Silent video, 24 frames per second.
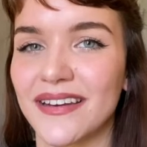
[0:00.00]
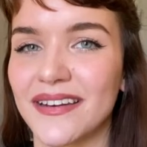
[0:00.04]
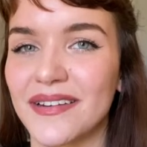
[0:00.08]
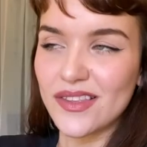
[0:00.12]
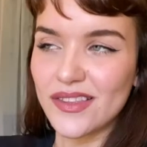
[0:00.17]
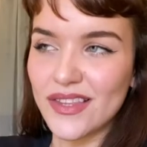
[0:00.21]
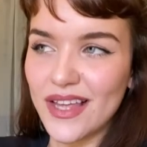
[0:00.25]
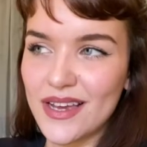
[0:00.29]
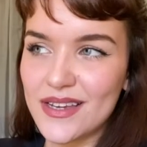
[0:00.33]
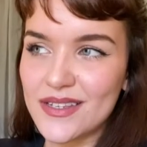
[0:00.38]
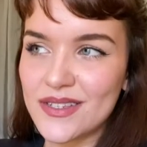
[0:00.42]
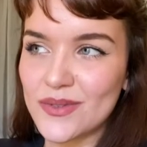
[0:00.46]
The
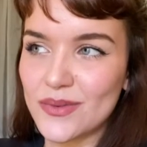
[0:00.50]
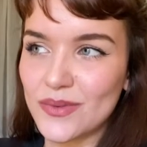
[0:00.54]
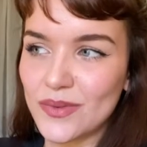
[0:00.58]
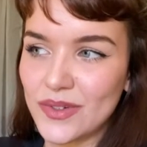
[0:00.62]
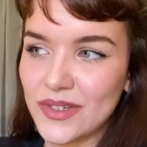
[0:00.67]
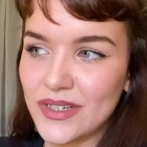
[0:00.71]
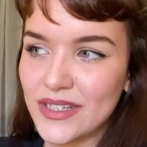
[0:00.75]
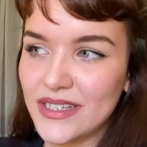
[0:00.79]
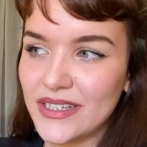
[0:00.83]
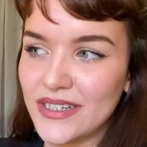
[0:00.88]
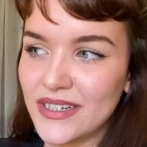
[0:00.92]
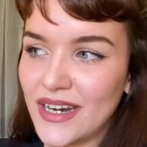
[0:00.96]
last
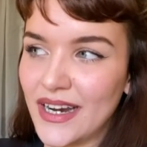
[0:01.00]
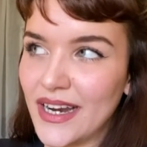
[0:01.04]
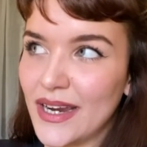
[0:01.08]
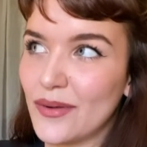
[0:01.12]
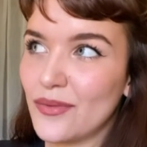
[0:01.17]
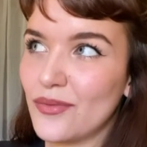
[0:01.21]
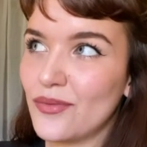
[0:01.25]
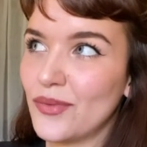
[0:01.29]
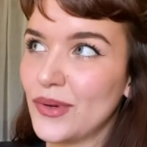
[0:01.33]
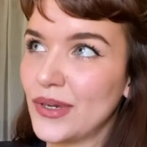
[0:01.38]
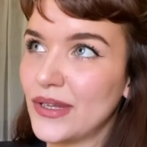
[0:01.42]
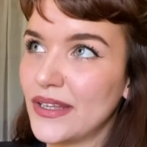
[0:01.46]
one, I
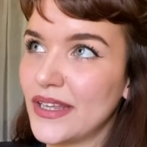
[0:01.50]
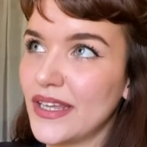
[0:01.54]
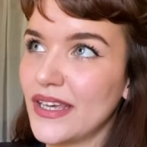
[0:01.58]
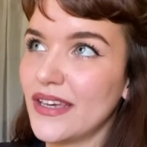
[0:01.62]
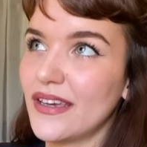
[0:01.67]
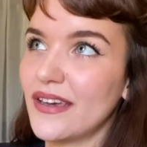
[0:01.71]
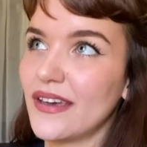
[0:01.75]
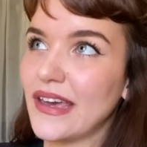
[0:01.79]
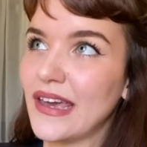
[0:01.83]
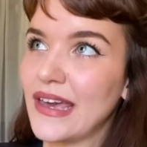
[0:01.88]
really